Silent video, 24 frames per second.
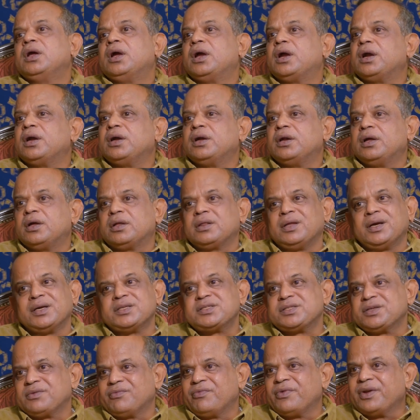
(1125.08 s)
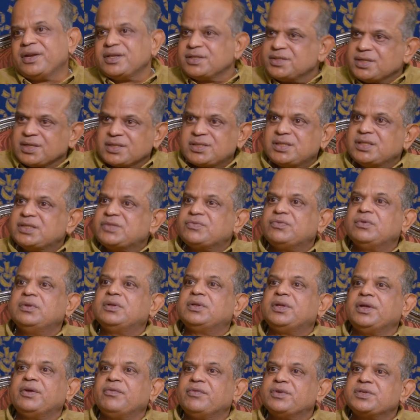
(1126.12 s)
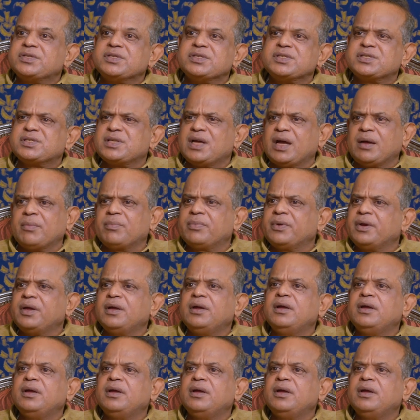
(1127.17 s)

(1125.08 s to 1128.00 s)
And that's a very successful thing which is happening.